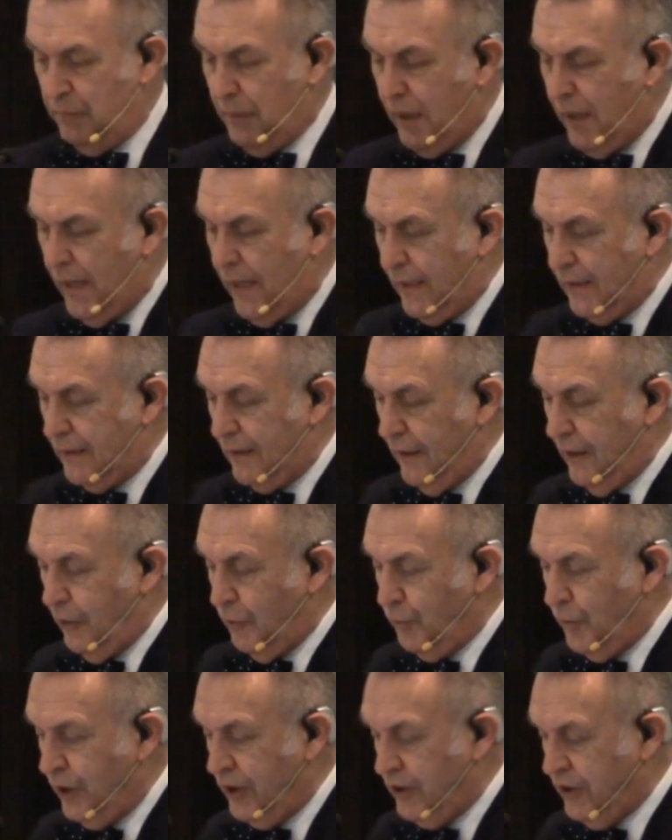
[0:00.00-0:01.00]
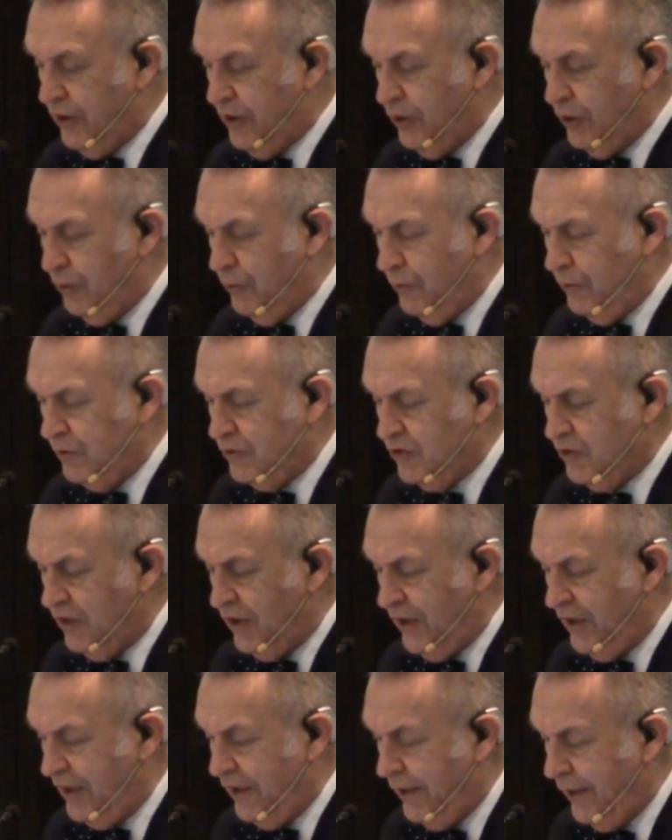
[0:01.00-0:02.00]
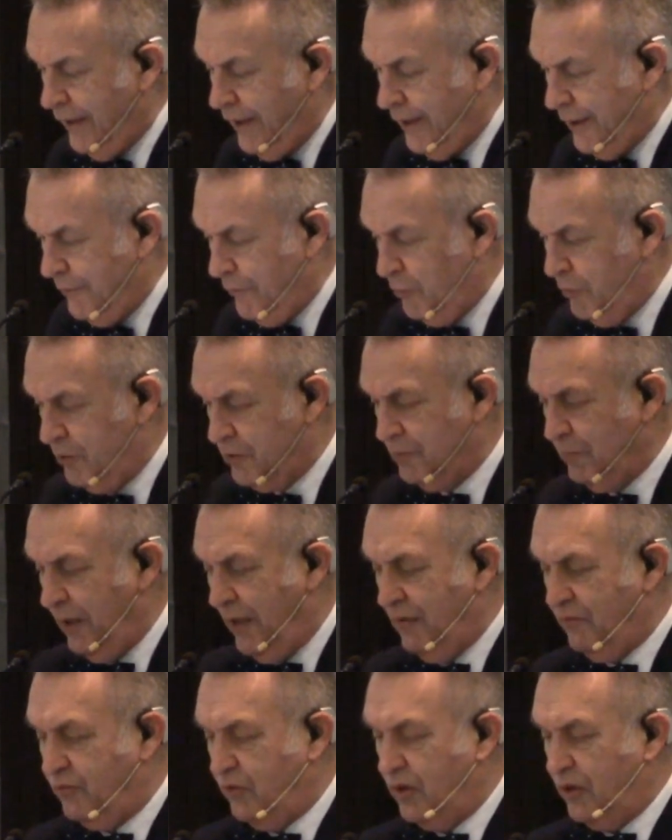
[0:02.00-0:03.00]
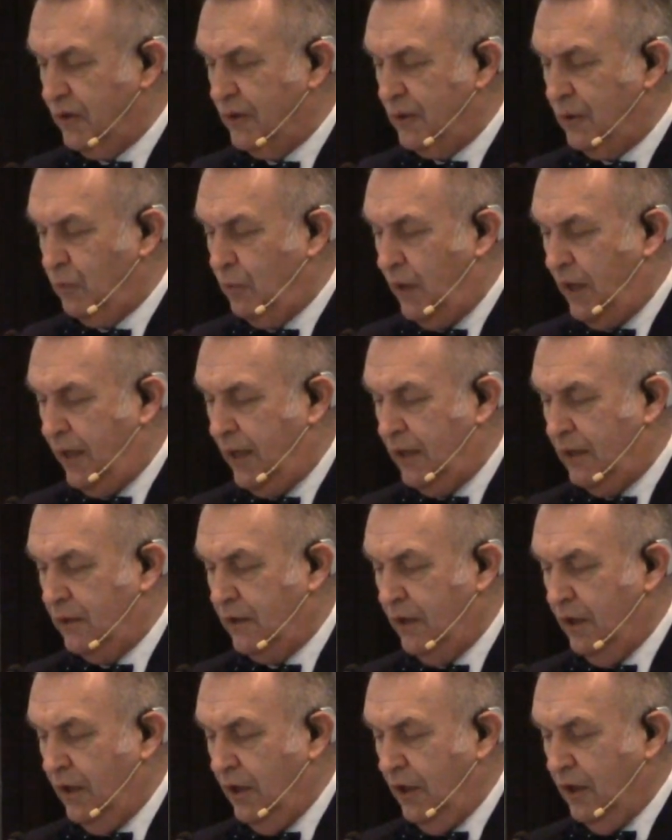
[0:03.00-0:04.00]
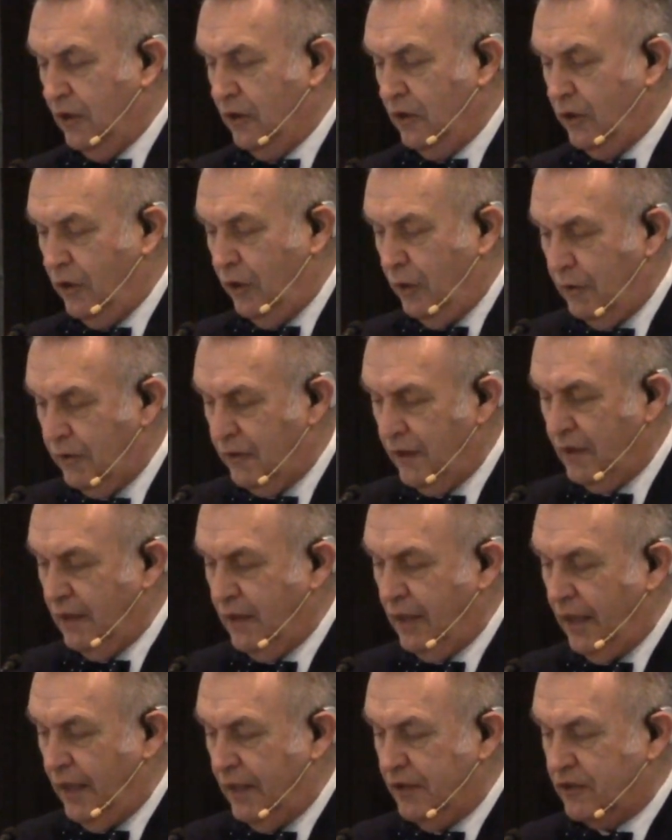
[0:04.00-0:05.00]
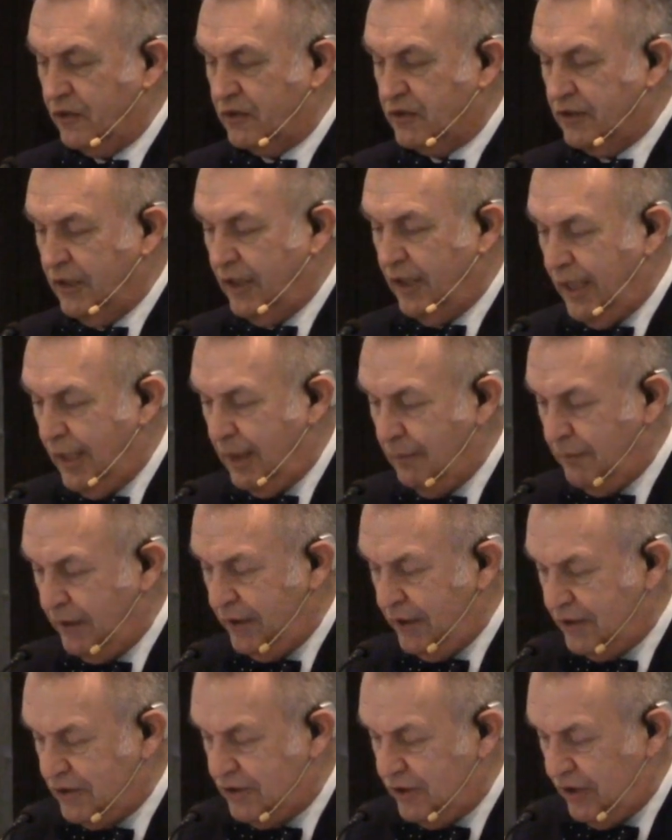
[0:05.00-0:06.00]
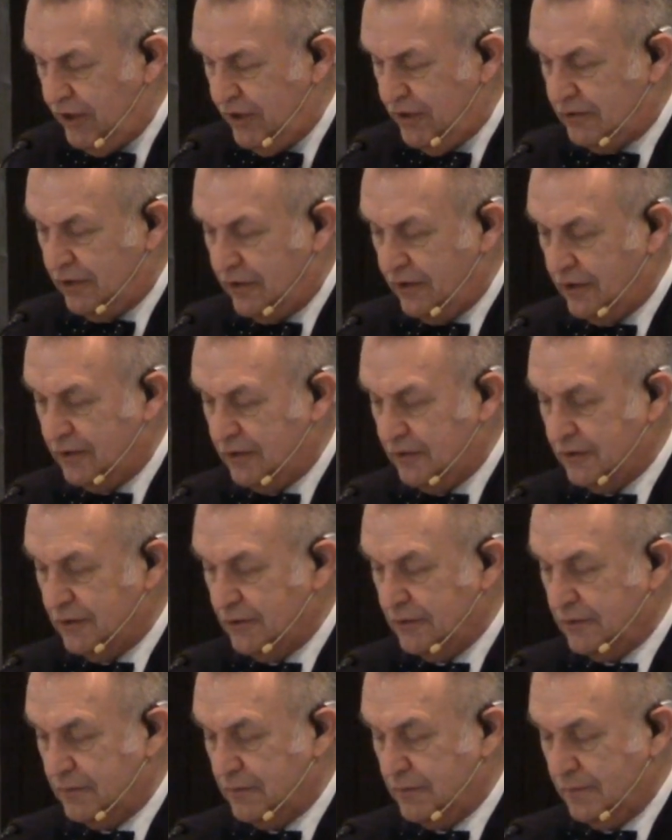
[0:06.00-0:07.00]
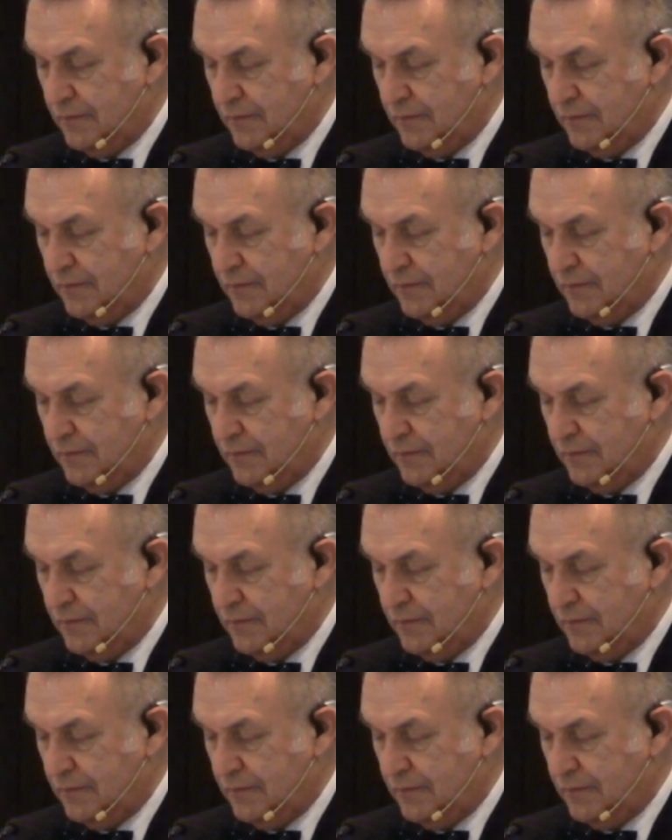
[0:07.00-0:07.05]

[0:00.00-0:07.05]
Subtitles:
But we do see him who was made for a little while lower than the angels, namely Jesus.